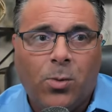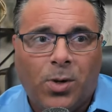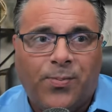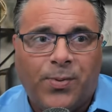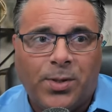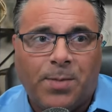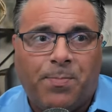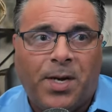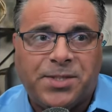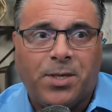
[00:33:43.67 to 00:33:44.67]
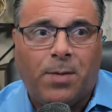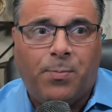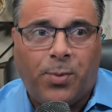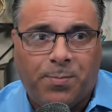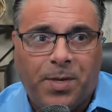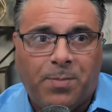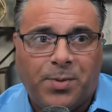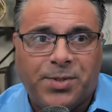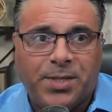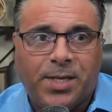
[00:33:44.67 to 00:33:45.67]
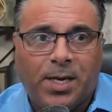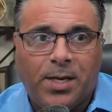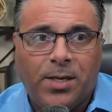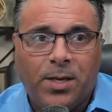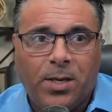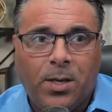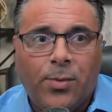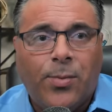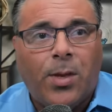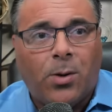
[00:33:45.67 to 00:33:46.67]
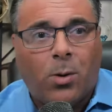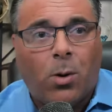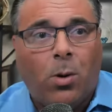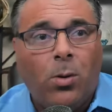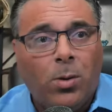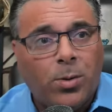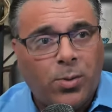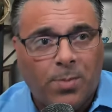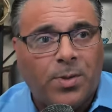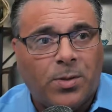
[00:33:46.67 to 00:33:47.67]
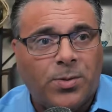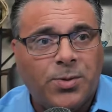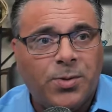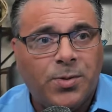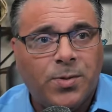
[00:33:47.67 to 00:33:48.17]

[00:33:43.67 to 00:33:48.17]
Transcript: We filled a bus up with people today that are all criminals.